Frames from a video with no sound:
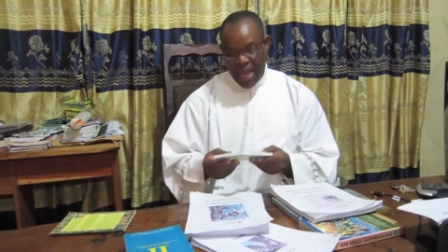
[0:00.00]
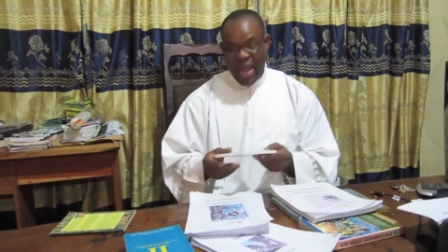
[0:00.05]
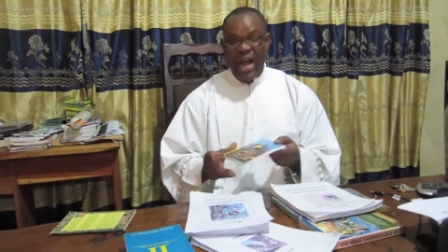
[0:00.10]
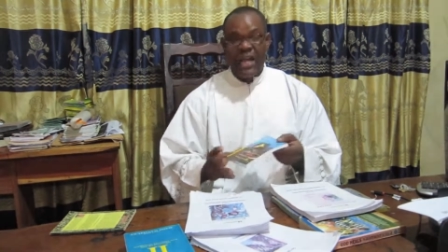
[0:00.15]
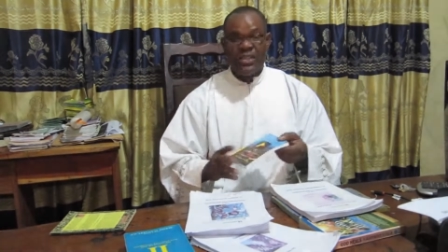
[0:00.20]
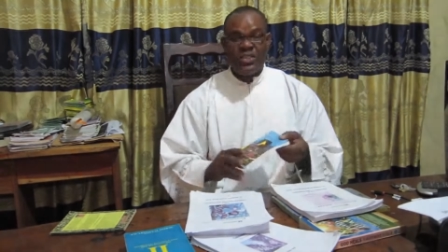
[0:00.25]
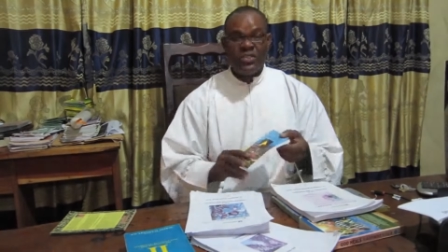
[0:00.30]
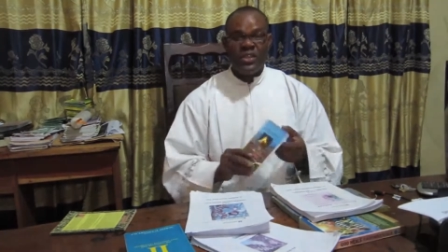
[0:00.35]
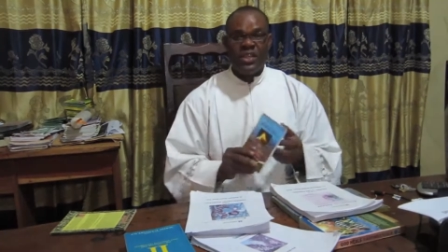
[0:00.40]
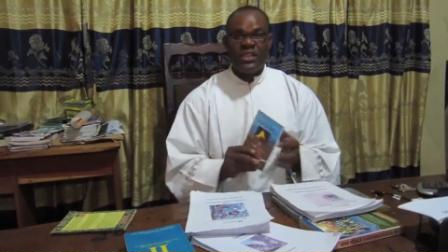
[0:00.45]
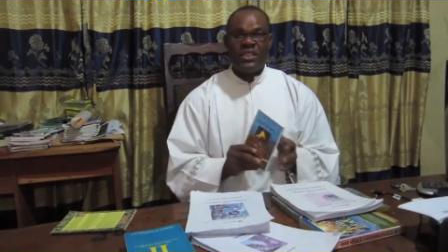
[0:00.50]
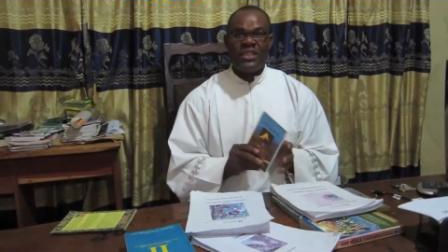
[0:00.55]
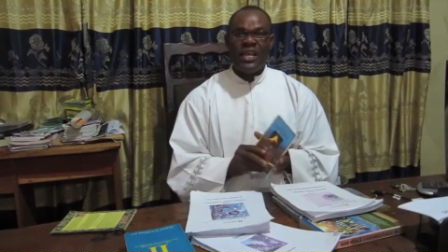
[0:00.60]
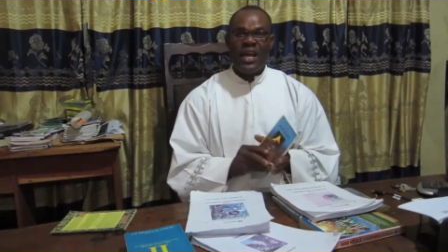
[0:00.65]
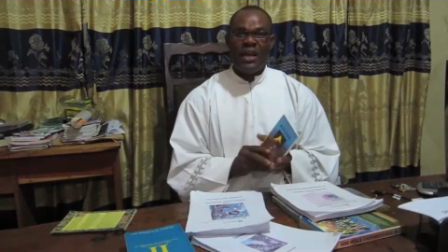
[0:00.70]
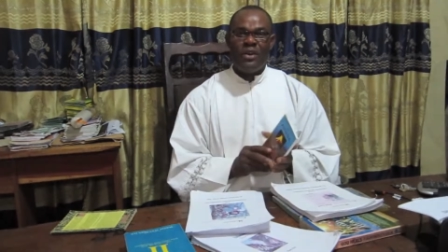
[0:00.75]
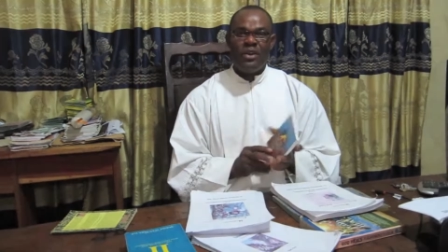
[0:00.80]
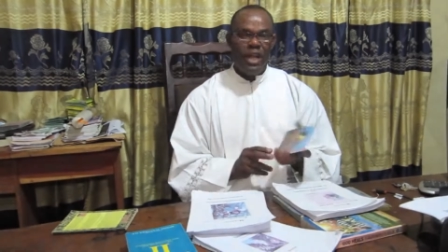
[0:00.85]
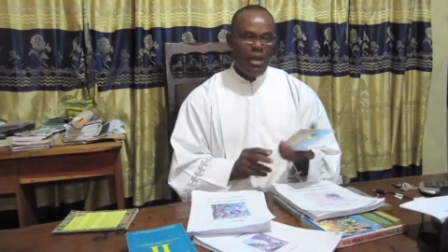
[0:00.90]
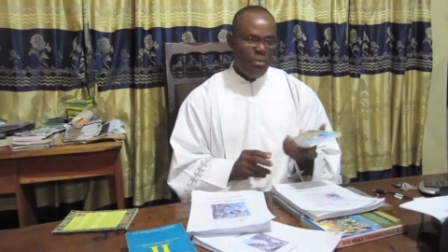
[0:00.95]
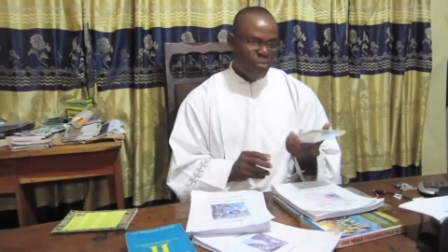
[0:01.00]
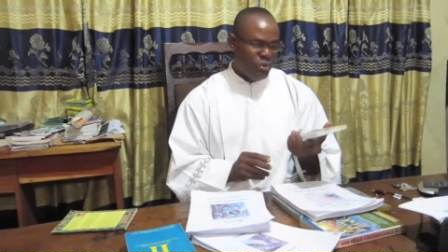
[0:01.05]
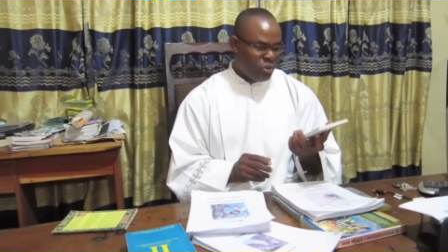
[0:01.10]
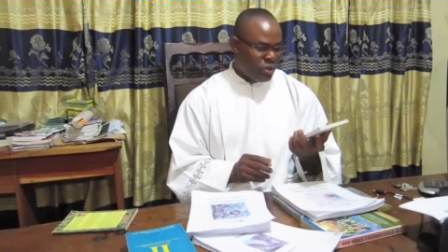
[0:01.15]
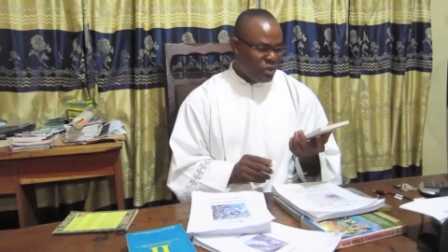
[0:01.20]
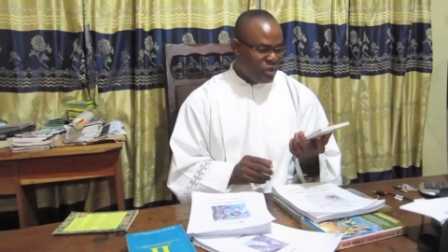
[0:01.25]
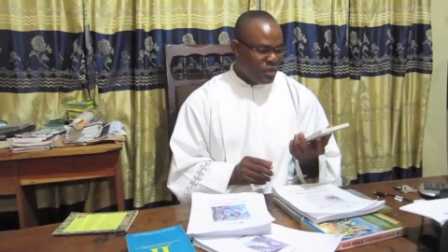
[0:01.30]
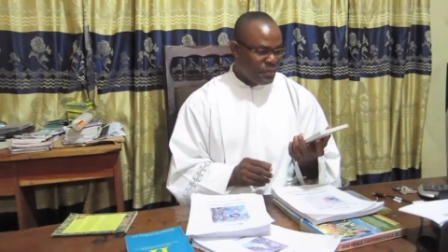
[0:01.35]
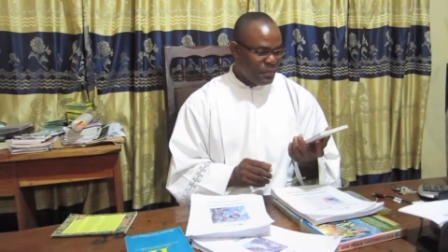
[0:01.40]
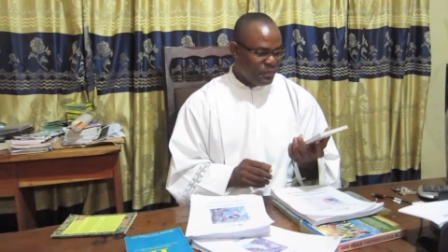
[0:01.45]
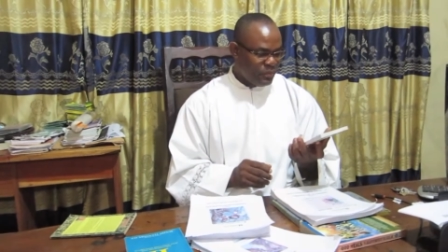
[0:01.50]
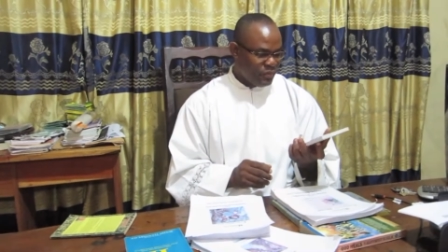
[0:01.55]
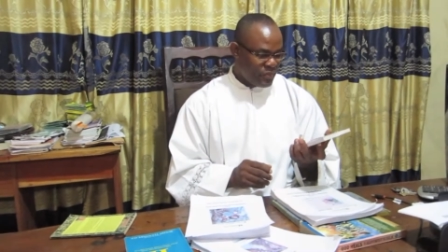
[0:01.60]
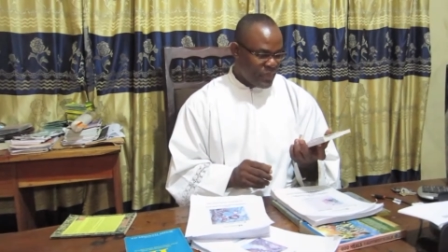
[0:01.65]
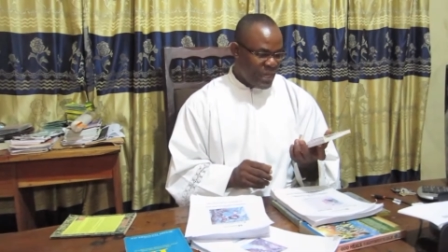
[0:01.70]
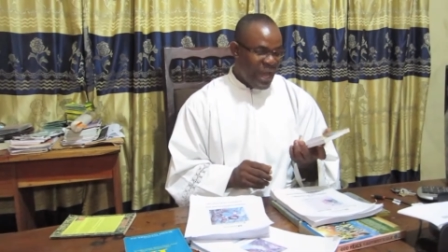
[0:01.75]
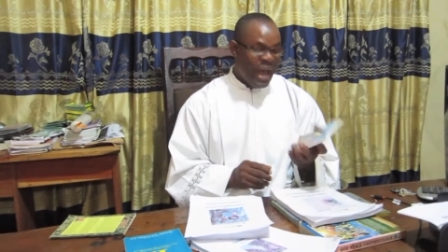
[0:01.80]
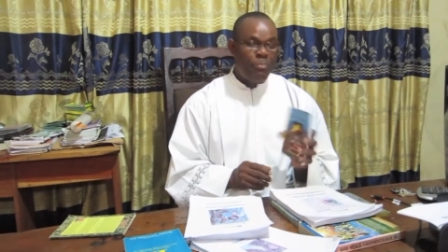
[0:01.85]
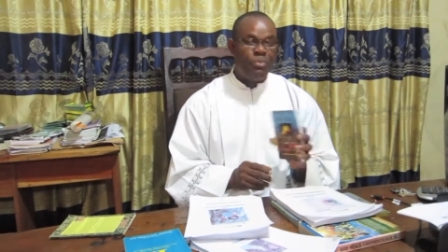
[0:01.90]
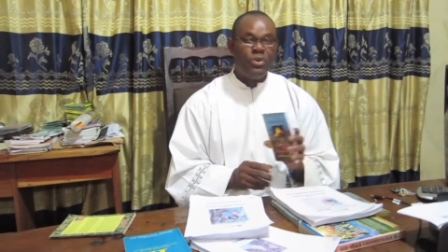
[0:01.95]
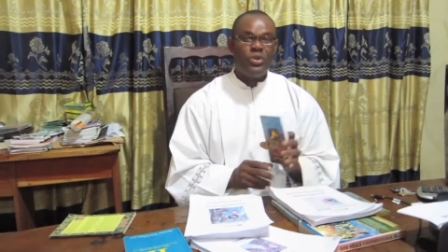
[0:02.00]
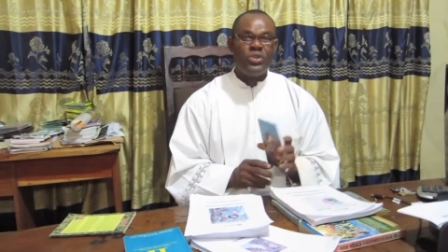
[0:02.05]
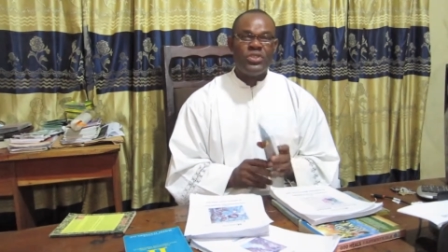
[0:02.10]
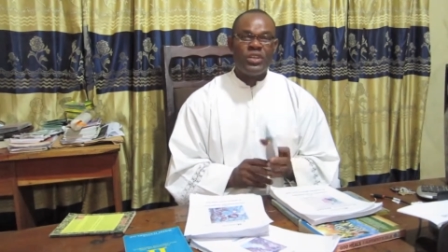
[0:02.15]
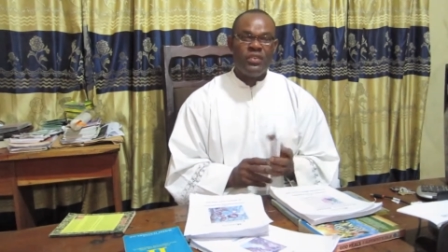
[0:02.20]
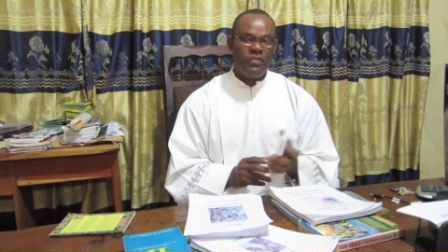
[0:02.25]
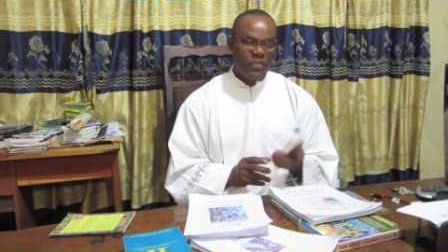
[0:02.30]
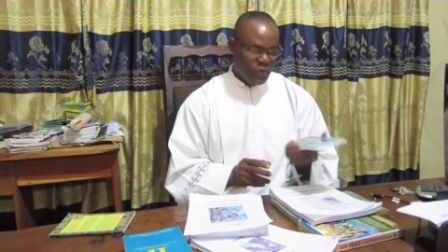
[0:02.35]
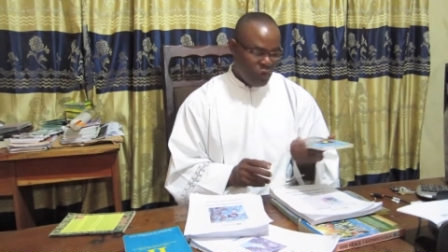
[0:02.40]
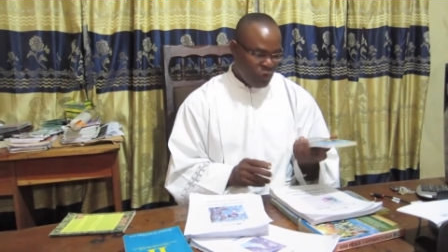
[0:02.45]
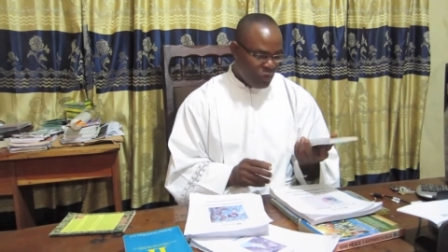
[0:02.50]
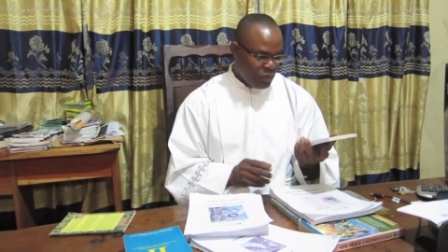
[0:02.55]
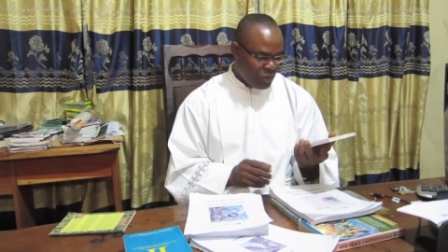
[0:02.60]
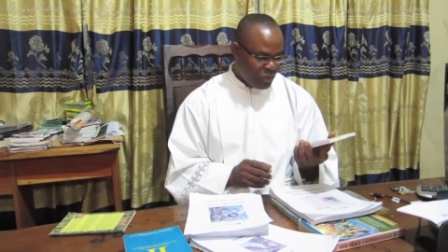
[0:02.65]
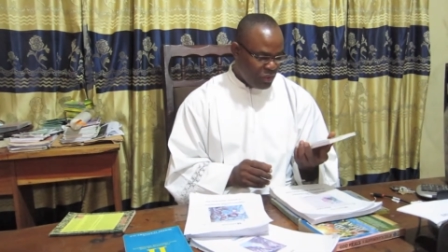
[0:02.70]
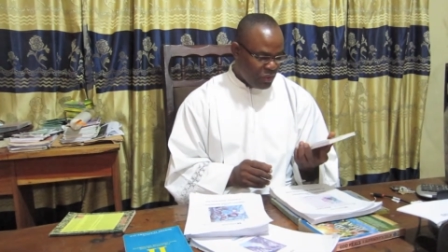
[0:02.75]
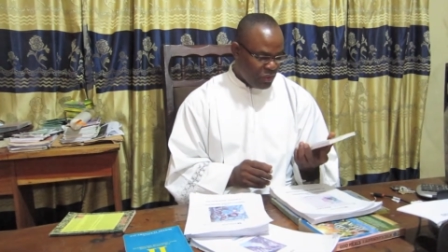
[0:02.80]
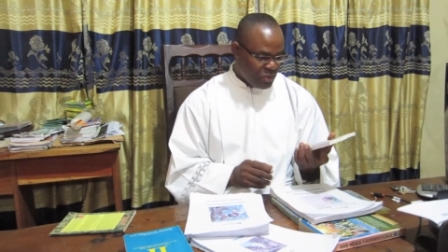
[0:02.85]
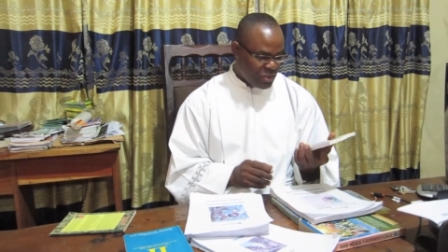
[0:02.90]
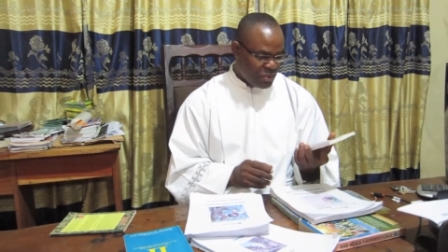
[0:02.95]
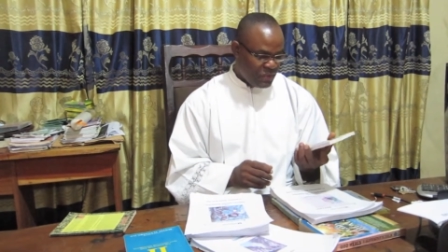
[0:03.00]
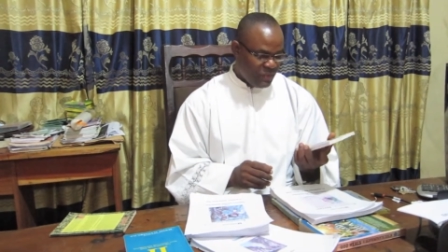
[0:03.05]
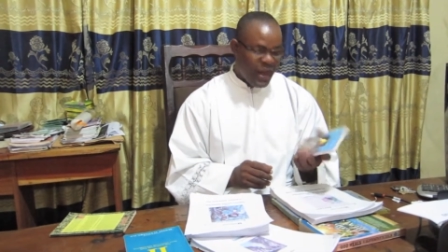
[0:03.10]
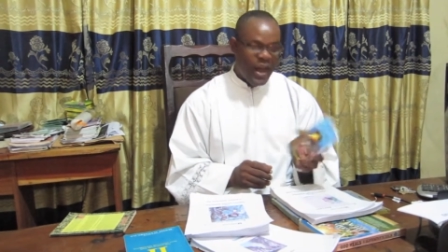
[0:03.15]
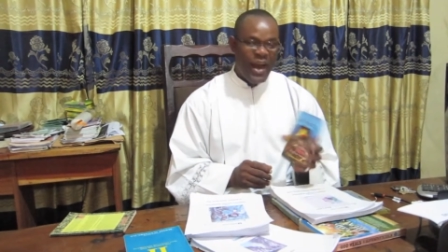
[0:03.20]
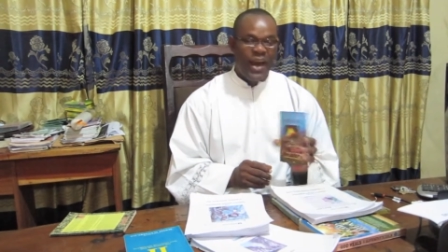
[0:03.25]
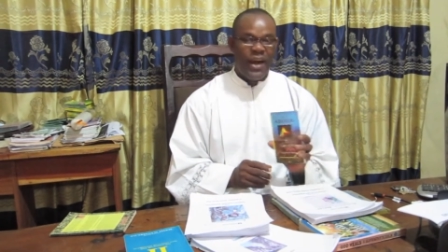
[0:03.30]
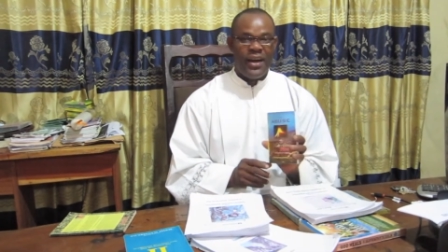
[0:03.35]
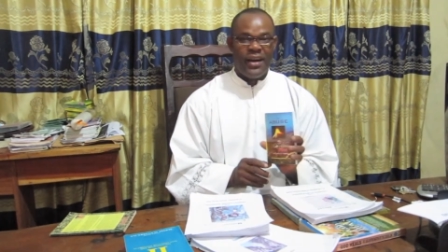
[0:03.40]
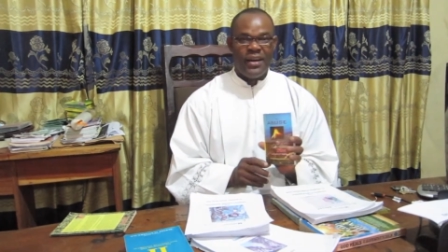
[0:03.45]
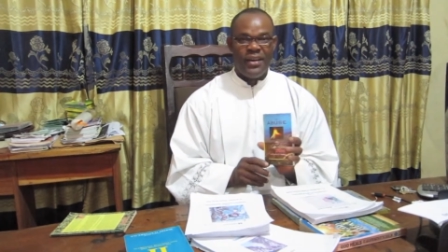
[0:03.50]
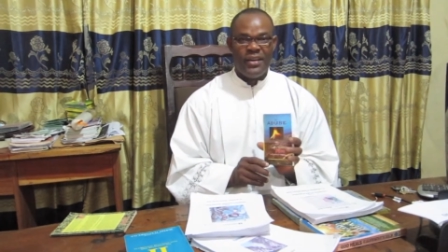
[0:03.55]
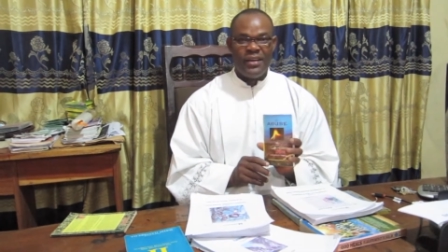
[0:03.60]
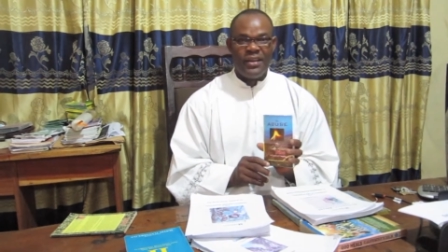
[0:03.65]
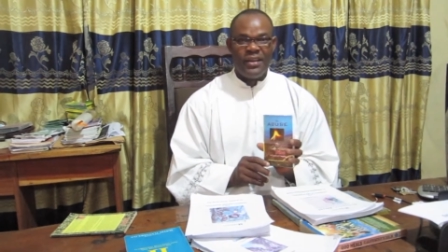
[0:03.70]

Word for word: I also written another book, Abuse of the Holy Ghost Fire.